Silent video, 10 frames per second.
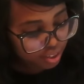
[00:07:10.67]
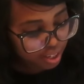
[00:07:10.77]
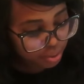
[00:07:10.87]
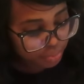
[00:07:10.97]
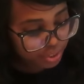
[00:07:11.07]

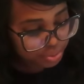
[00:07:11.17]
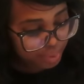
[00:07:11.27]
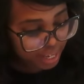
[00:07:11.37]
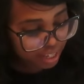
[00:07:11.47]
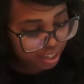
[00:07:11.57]
and redo
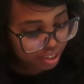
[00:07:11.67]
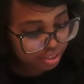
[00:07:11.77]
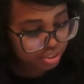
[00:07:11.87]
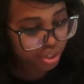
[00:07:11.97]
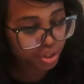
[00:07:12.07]
my
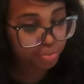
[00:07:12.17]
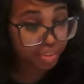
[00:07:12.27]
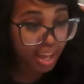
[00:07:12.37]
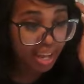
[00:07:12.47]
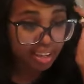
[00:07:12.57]
hair, so
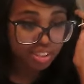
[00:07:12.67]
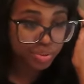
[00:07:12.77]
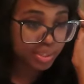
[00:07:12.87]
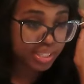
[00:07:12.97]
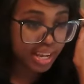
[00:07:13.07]
hopefully I can
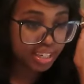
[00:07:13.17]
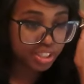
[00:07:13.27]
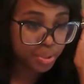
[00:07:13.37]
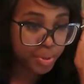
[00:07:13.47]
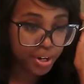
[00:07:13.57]
squeeze that in
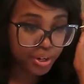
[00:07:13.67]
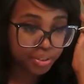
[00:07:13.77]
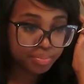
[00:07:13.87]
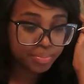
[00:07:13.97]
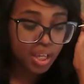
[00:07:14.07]
tomorrow.